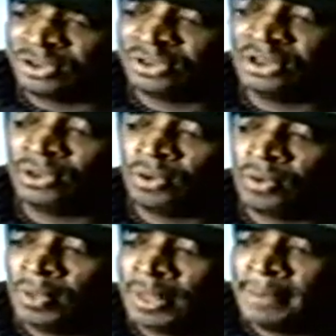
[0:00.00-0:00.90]

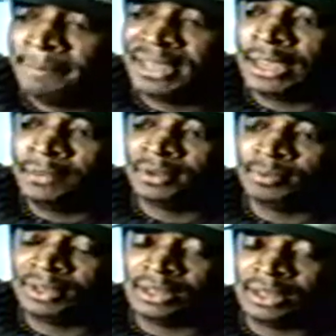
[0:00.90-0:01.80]
still be able to
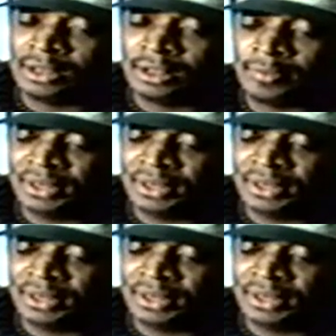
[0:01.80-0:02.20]
be um,